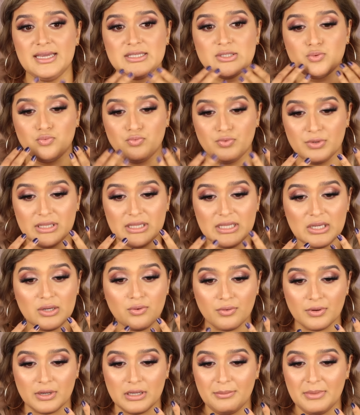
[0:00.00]
It's really
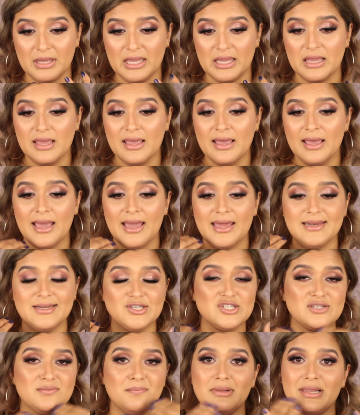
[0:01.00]
creamy and it
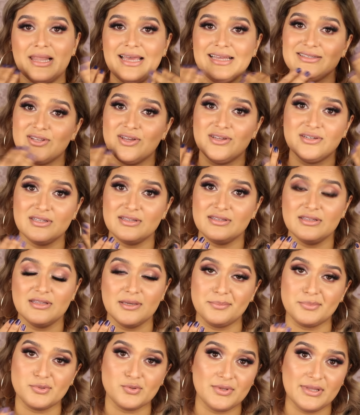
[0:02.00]
just blends onto the
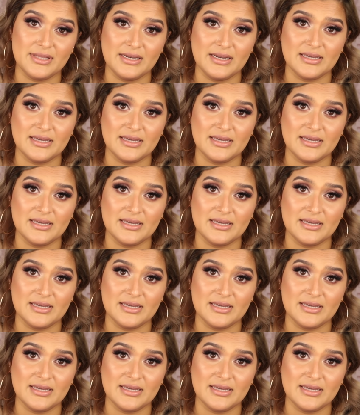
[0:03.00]
lips really